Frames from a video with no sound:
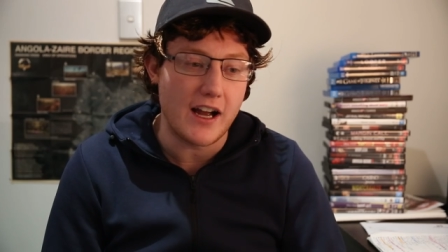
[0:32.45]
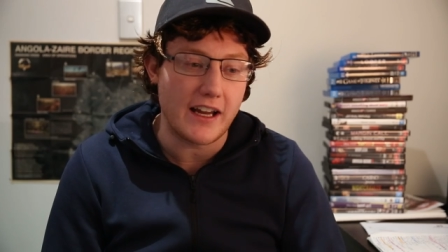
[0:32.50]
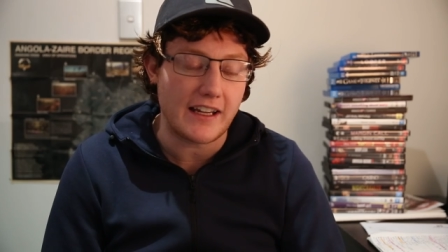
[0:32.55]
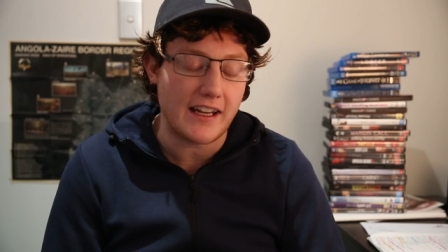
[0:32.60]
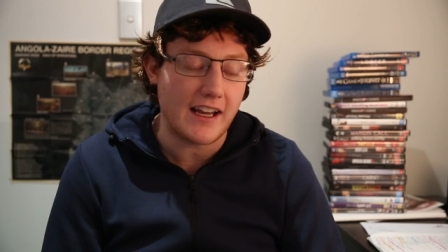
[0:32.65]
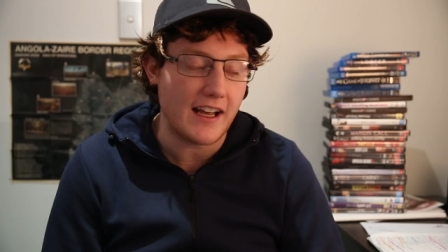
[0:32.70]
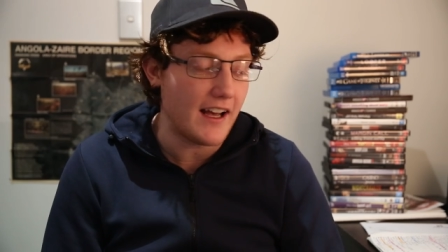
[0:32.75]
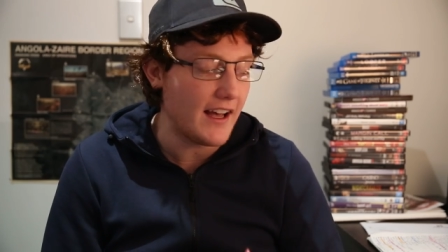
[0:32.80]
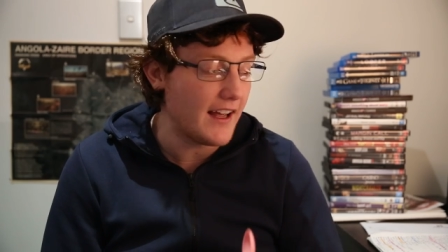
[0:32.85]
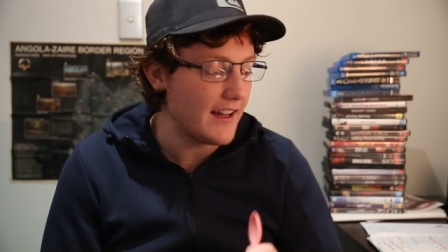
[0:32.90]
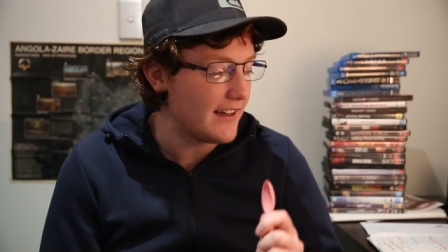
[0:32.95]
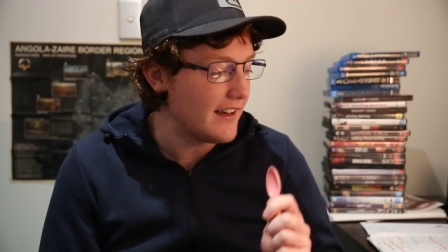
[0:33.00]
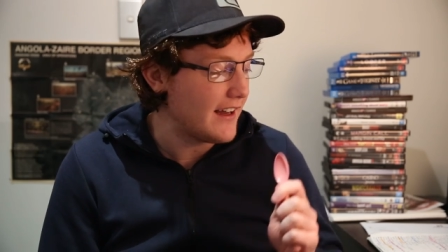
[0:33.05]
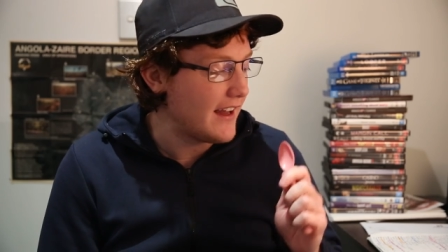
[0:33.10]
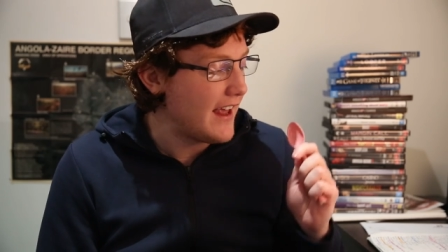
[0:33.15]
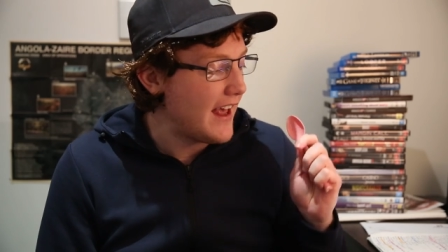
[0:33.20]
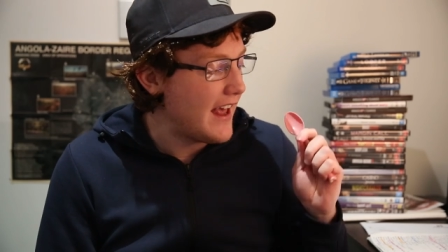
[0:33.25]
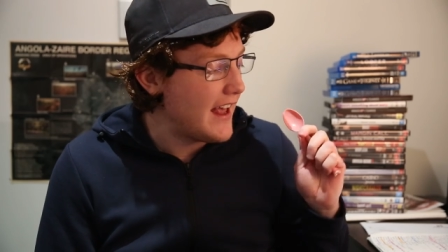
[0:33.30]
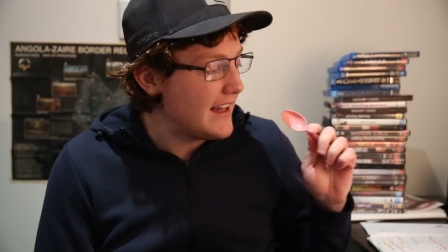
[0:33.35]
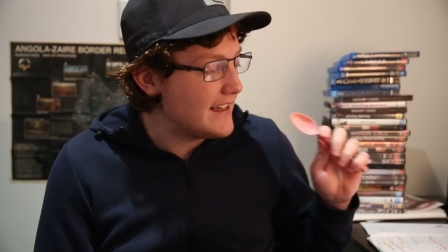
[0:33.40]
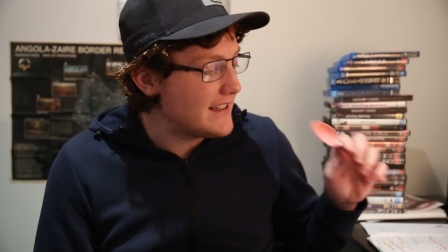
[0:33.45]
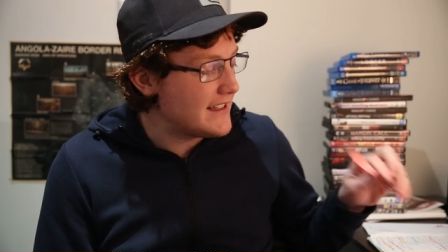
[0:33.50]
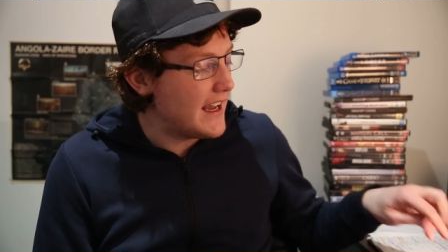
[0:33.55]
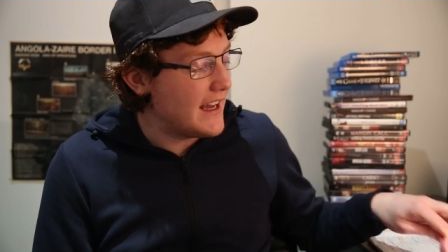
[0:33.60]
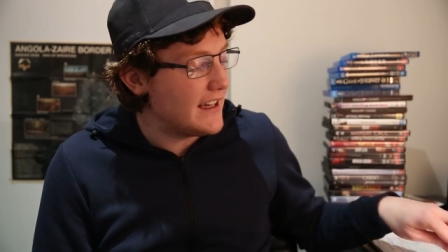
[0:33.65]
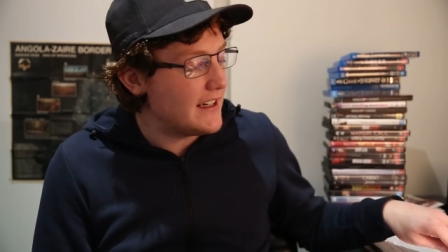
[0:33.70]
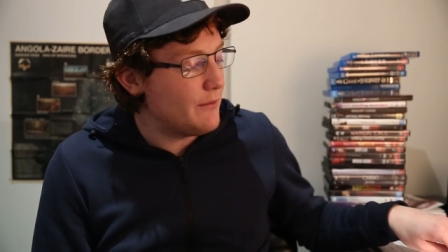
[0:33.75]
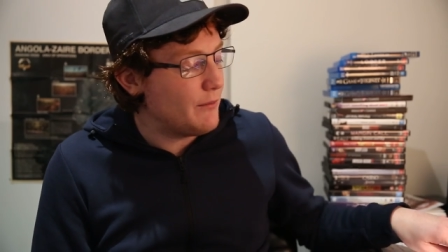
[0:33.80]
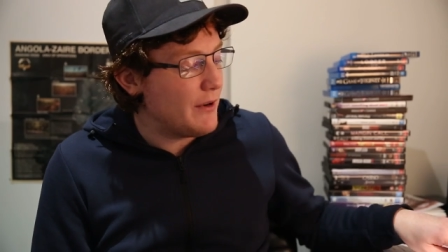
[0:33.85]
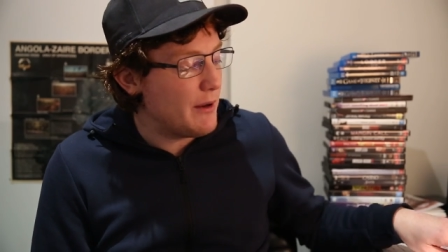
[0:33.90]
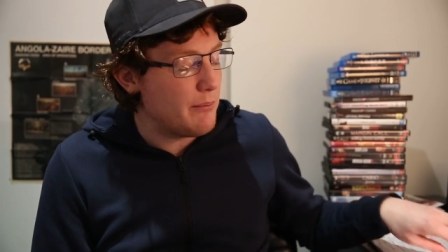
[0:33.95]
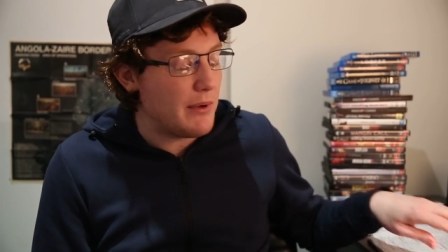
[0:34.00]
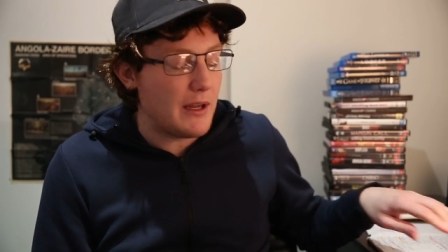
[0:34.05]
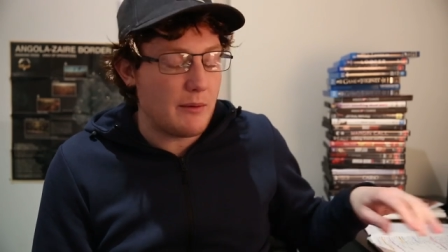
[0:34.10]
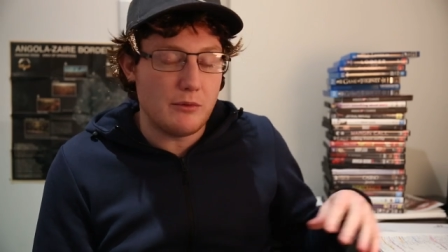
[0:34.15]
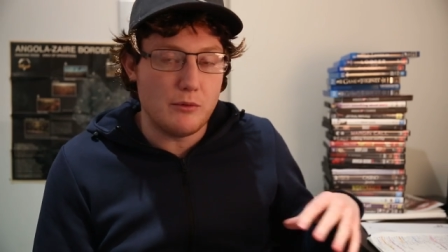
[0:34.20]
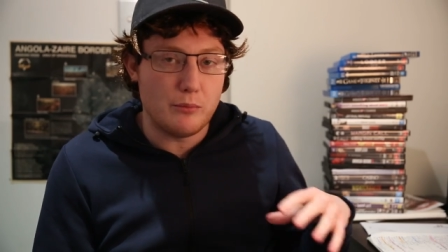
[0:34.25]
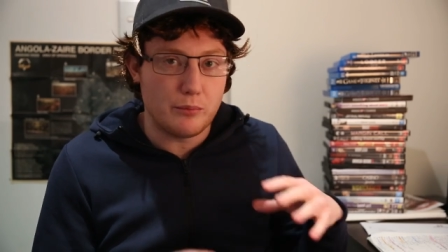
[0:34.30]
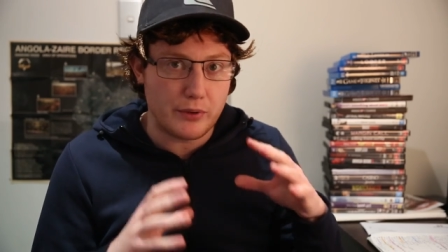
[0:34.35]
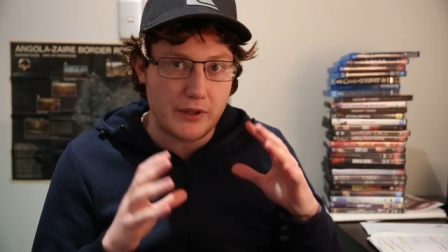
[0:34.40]
I can't take it when
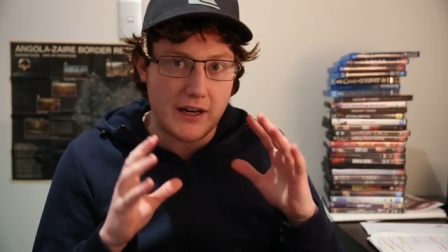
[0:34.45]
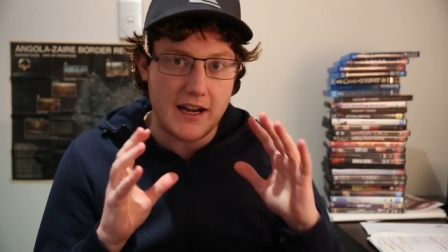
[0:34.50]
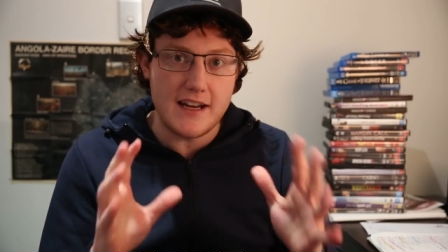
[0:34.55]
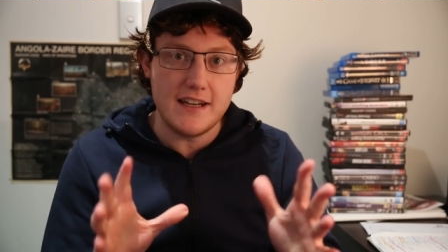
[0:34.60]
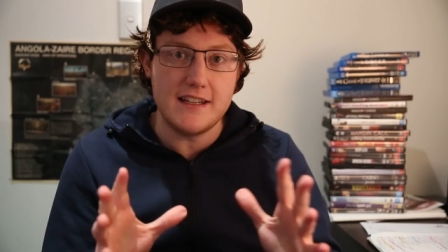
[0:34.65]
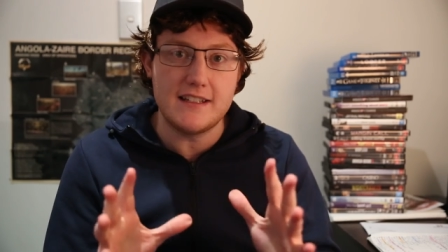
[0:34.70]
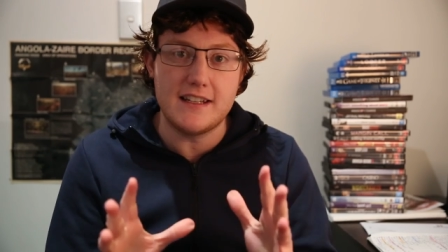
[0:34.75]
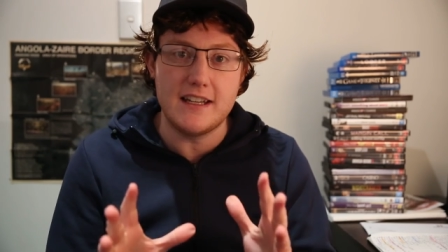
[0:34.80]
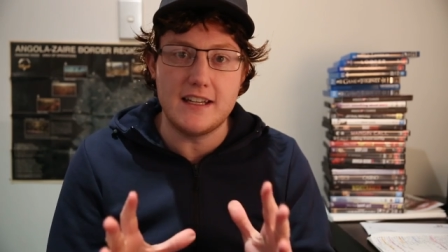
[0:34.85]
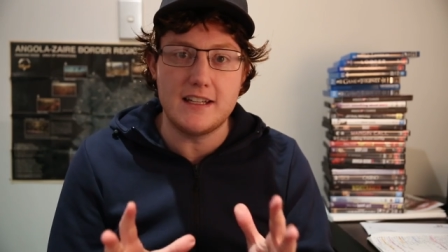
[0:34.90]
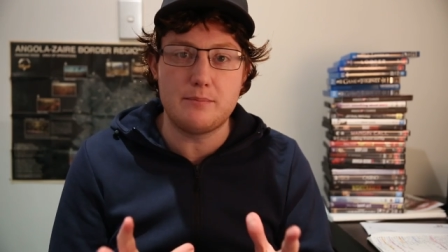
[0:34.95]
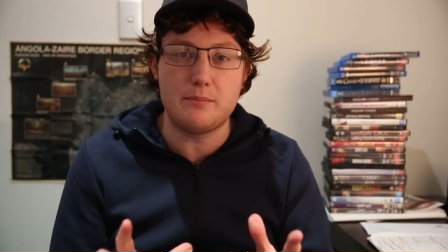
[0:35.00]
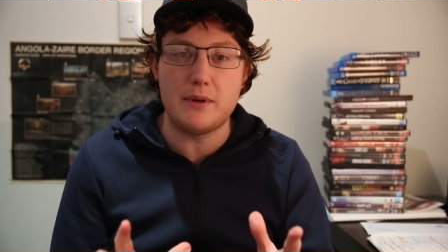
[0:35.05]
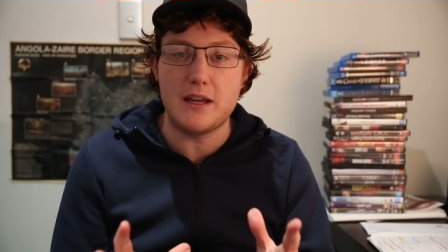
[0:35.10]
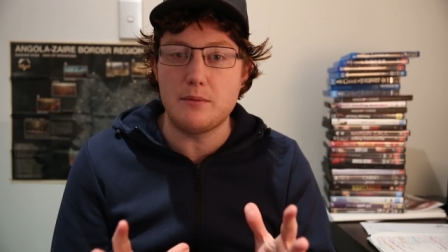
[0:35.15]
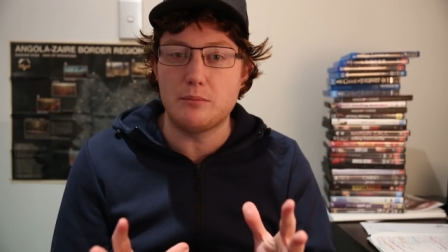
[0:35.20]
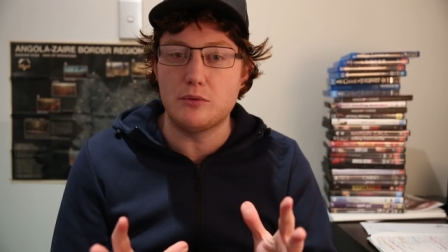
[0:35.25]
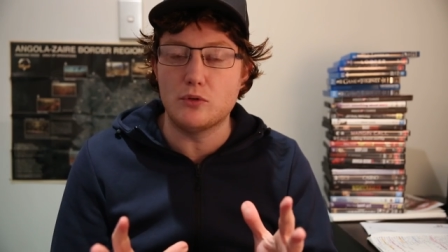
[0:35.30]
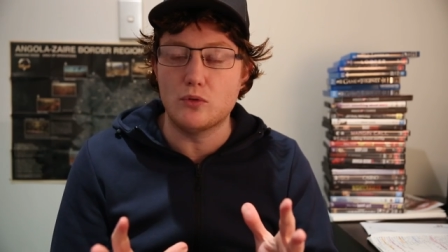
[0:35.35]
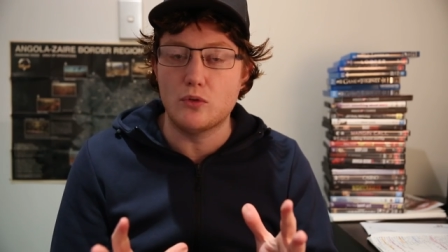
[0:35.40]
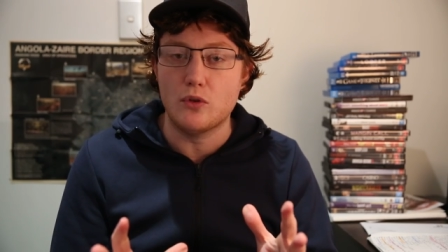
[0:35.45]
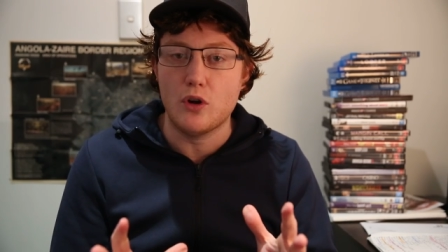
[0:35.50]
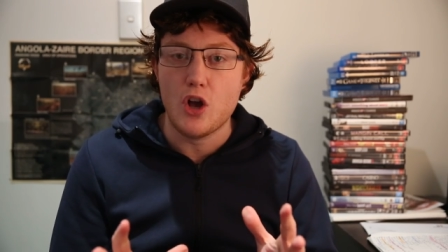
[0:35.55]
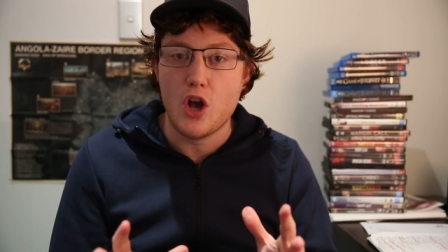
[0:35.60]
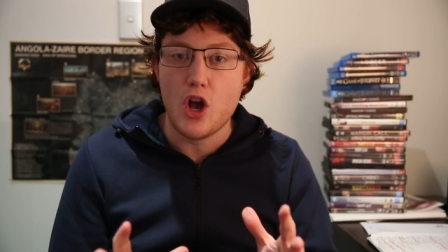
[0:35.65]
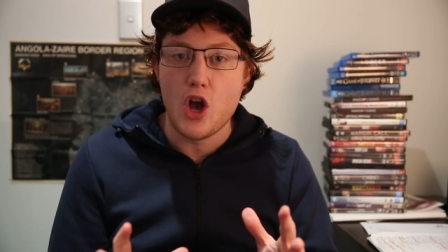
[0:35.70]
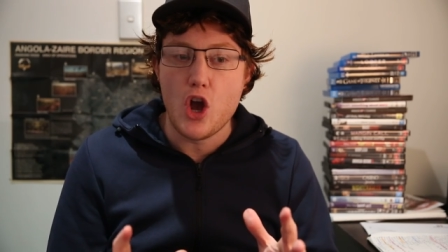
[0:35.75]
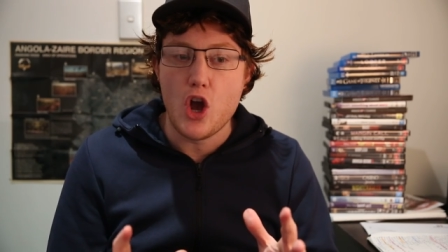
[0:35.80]
people praise these people